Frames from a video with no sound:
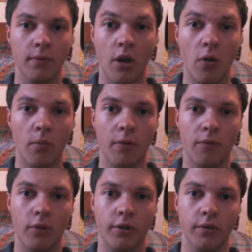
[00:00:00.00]
know
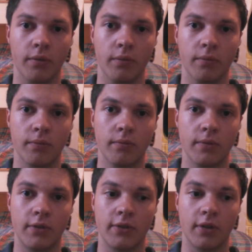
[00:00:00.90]
before you
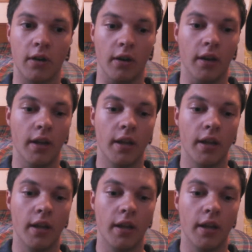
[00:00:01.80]
start.